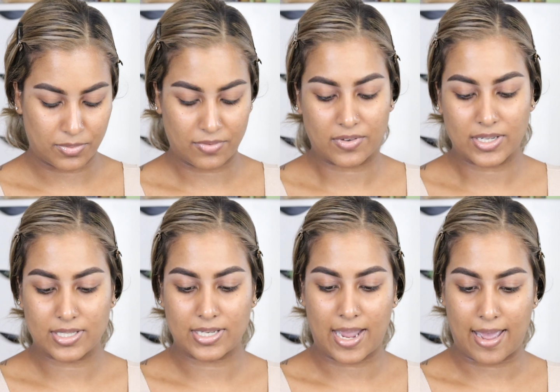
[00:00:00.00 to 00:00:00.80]
We
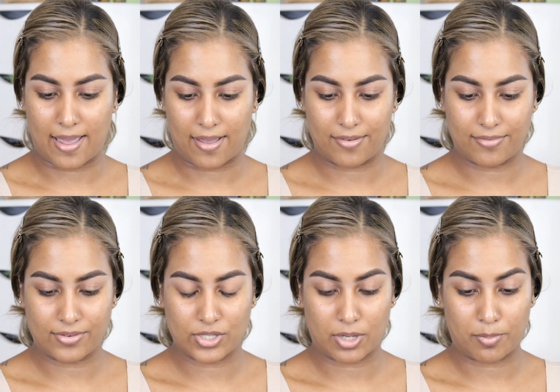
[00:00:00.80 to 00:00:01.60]
first have
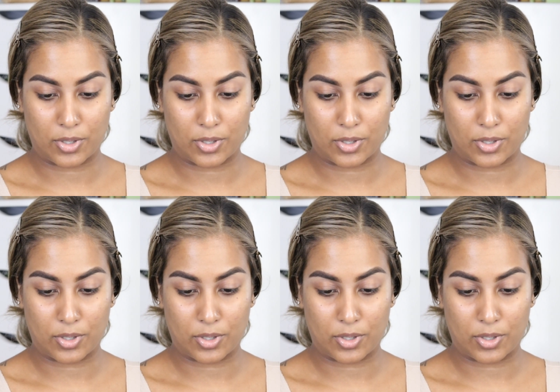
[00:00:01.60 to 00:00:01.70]
Top